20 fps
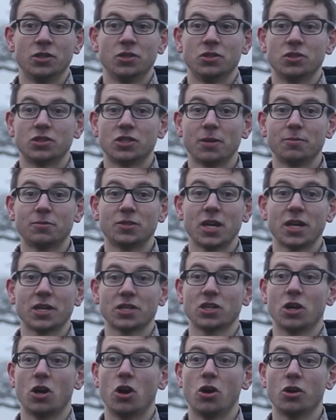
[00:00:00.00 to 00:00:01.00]

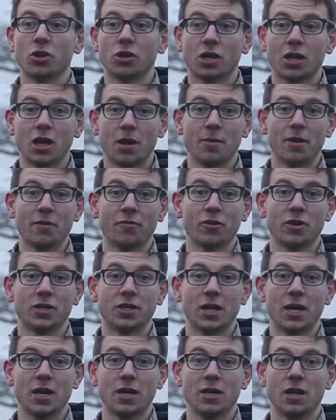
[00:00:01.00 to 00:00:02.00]
Subjects aren't going to come every
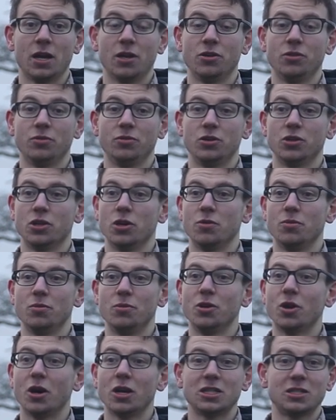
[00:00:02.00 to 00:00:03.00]
day, and you know,
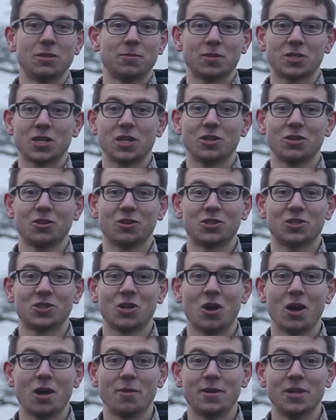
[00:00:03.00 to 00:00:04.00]
90% of the
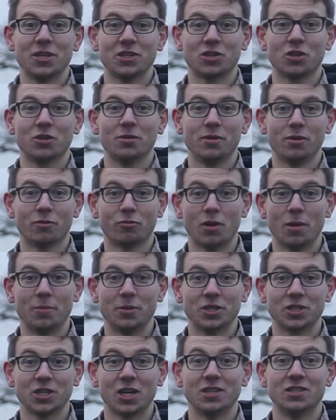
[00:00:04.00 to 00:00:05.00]
time it's going to be
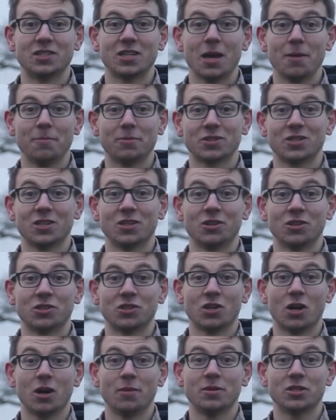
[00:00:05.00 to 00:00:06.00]
rubbish and 10% of the
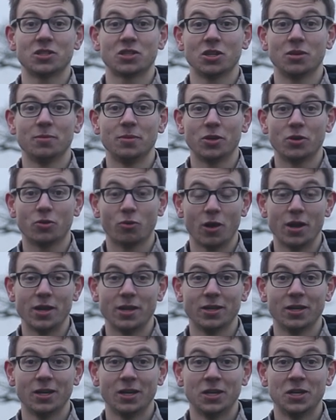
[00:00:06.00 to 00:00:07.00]
time it's going to be great.
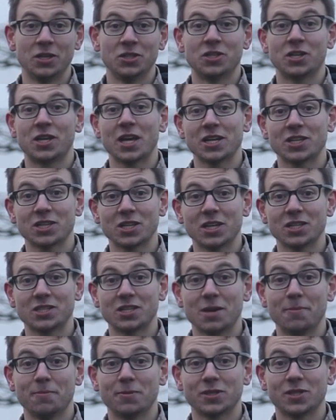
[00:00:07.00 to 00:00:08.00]
To get to that
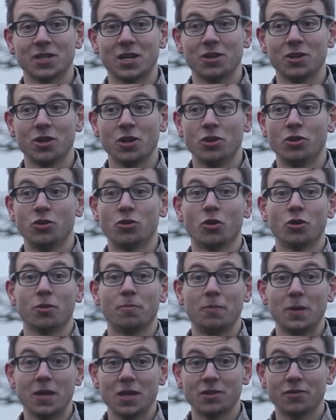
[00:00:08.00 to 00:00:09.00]
10%, you've got to
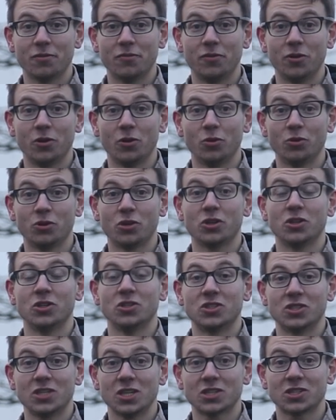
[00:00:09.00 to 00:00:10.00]
be in the field
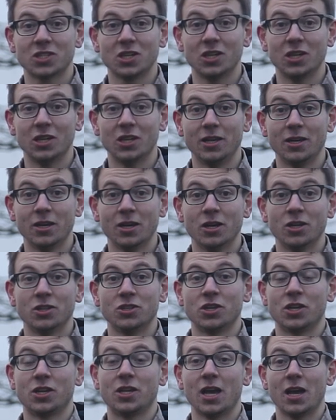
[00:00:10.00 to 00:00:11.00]
consistently
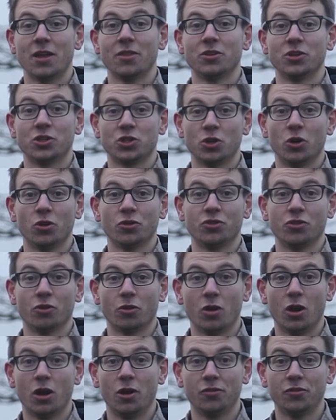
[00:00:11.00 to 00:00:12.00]
to get the shots
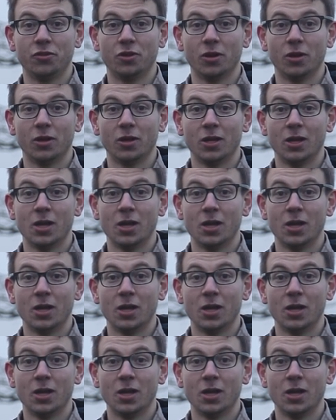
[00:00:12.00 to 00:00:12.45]
you're after.